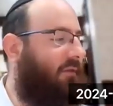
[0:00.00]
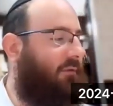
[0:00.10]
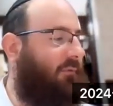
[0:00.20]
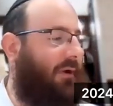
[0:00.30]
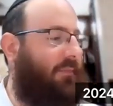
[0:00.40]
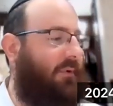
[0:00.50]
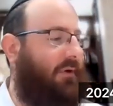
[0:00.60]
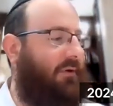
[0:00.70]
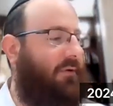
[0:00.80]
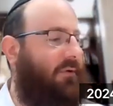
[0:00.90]
The
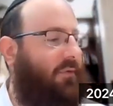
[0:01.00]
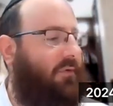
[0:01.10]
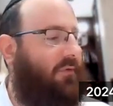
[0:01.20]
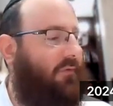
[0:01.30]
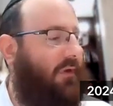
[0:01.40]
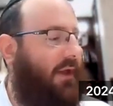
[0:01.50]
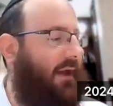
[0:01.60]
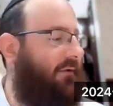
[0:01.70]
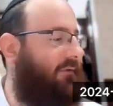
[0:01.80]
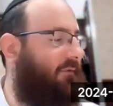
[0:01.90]
Rebbe
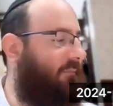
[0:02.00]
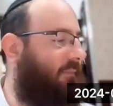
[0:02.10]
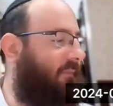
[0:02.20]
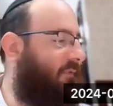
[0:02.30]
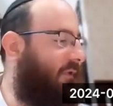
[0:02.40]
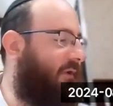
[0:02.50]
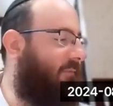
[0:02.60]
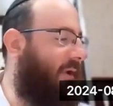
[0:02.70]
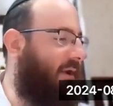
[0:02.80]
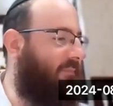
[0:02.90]
has um,
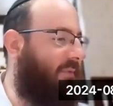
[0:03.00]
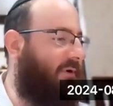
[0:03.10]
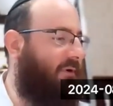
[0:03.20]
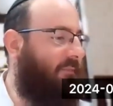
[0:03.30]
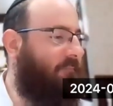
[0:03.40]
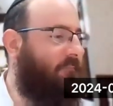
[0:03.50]
said a maamar